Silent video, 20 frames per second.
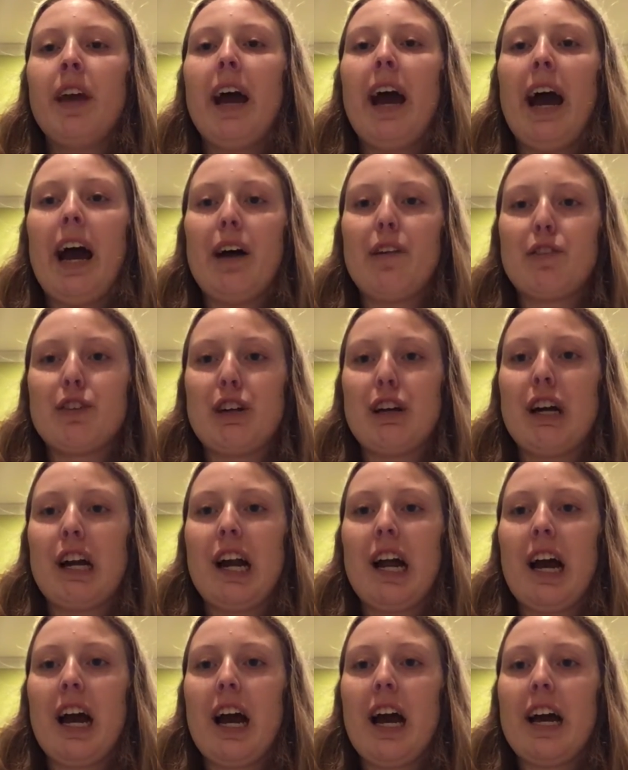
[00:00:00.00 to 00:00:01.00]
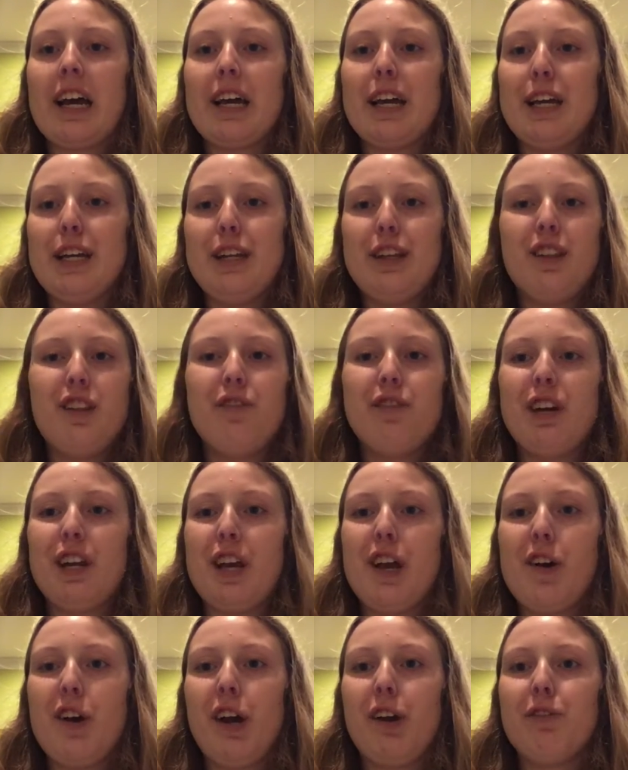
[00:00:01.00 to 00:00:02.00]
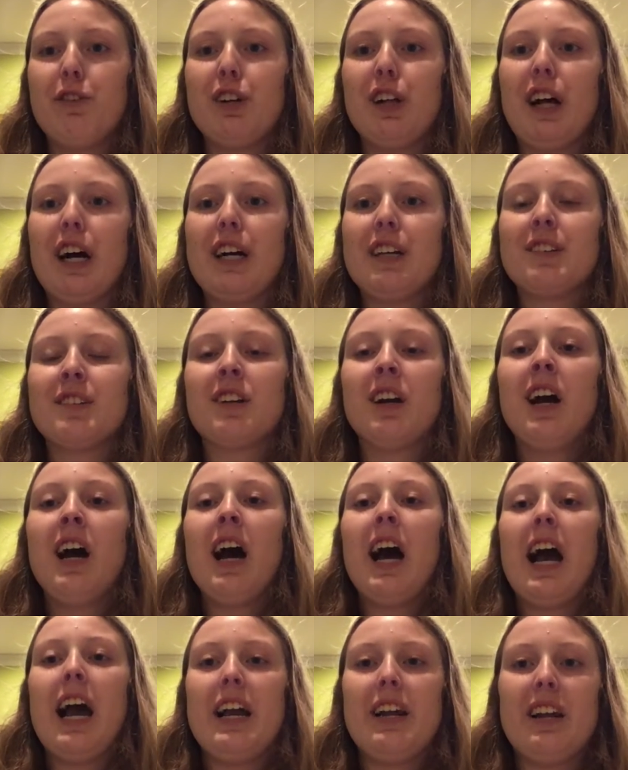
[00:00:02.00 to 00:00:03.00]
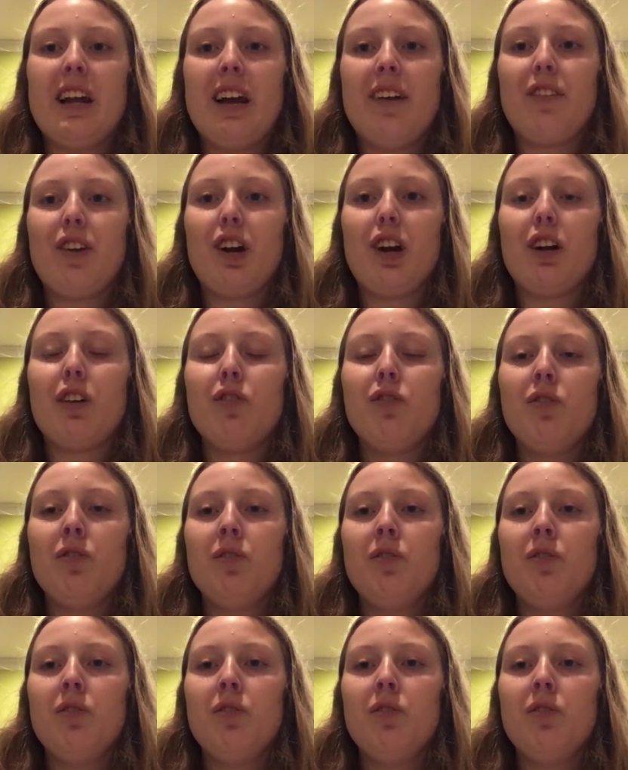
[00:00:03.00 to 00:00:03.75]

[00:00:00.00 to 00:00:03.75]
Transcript: after I ended the video, and I realized I never